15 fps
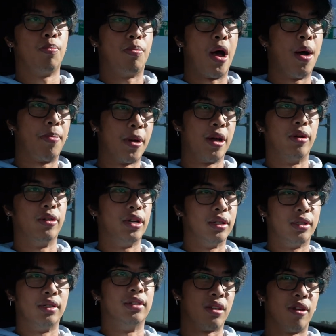pop out
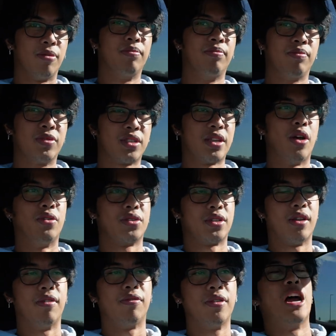and, you know, sell
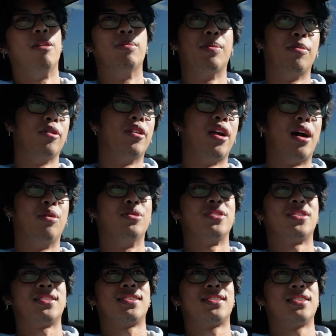stuff. I remember I
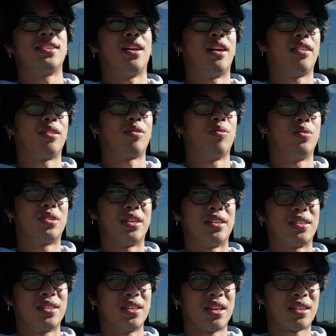was, I think, was I
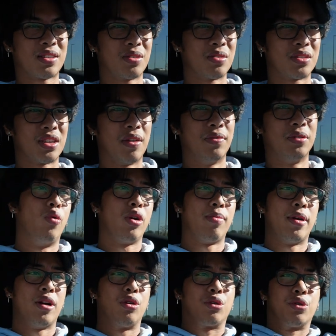six or seven? One of
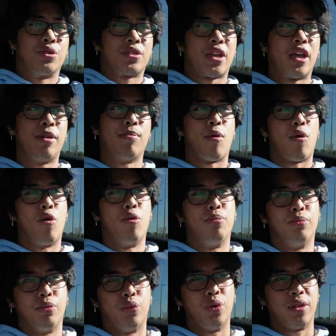my uncles came
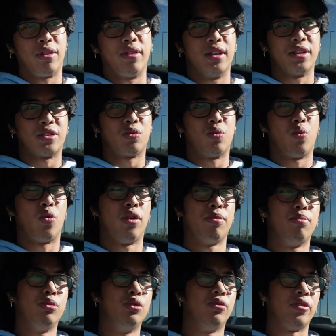home with this
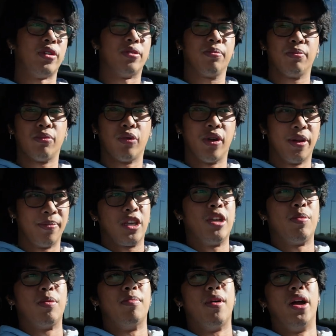one movie, right?
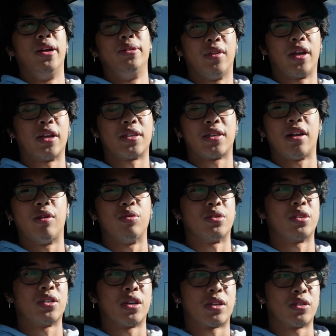Keep in mind, like I said, I was
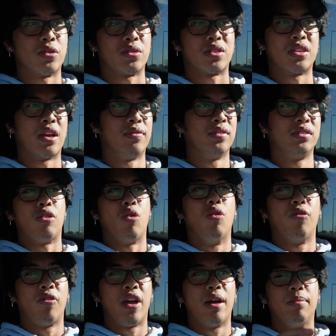six or seven. The
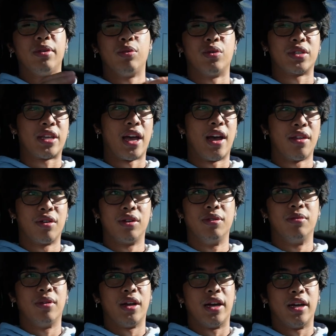whole family was gathered
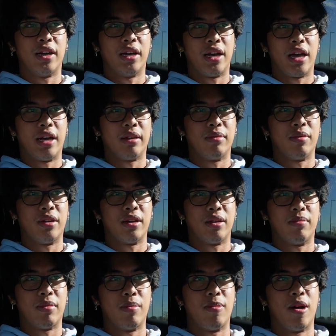uh, at
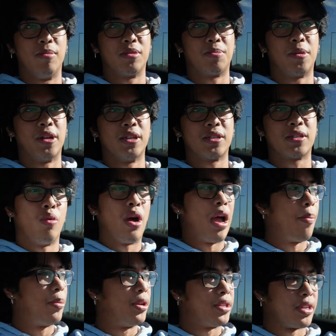uh, my mom's place. What
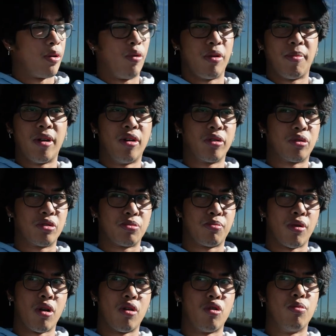happened is that one of my uncles
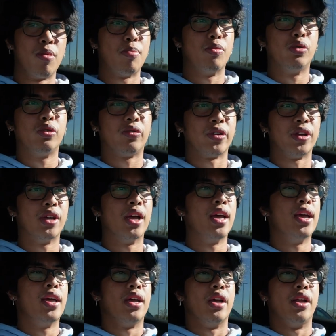brought home a movie
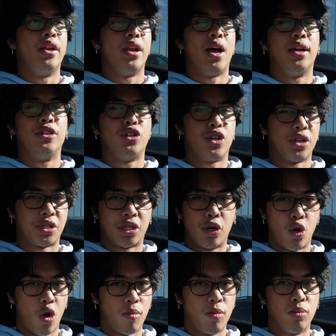and not just a
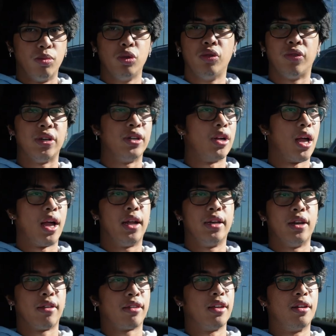normal movie, not
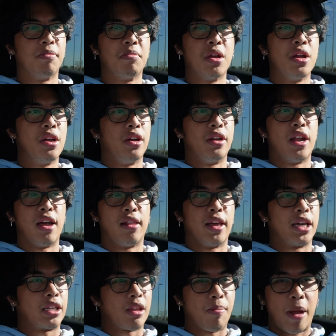nothing, not
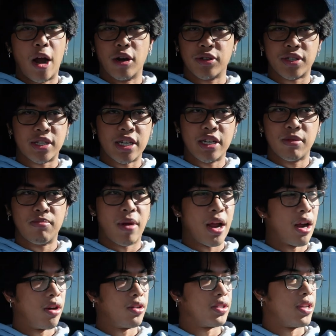like the Berenstein
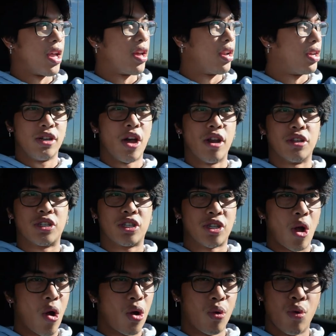Bears, not a, not a
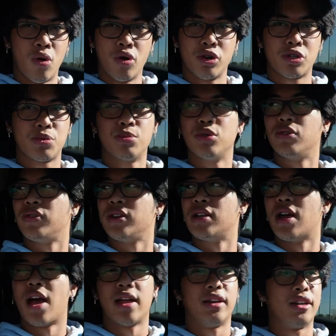Star Wars movie,
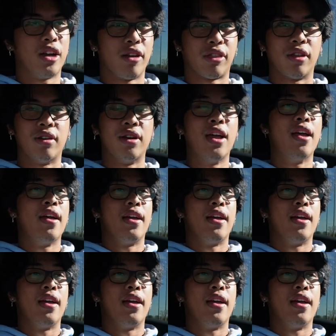not nothing.